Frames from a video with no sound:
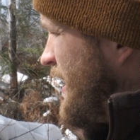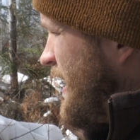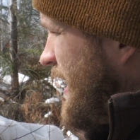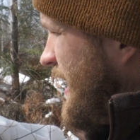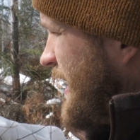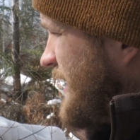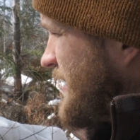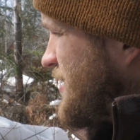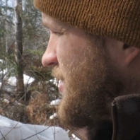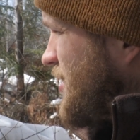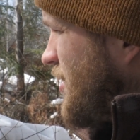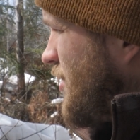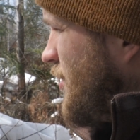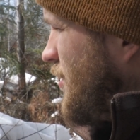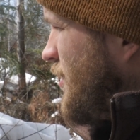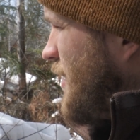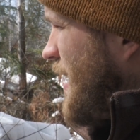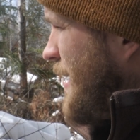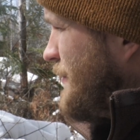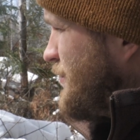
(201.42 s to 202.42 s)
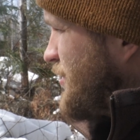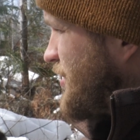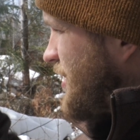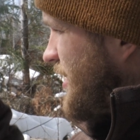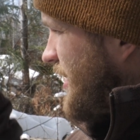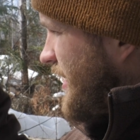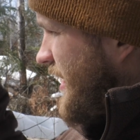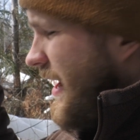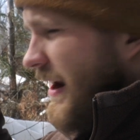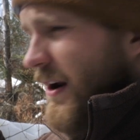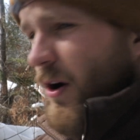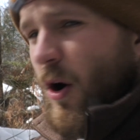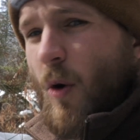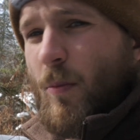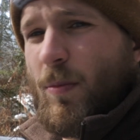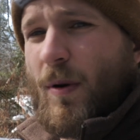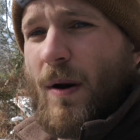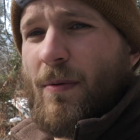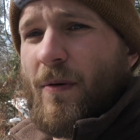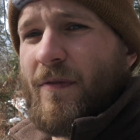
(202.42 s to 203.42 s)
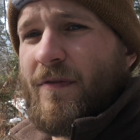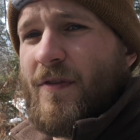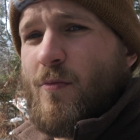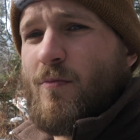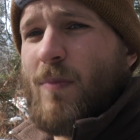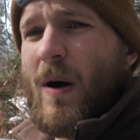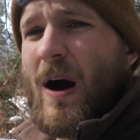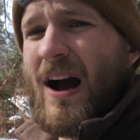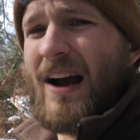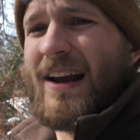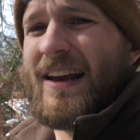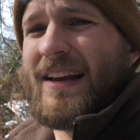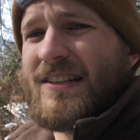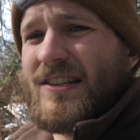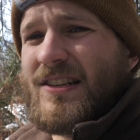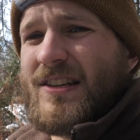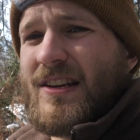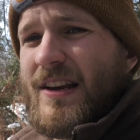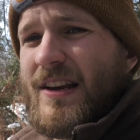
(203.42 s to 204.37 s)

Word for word: And so I'm just going to kind of open up a few pockets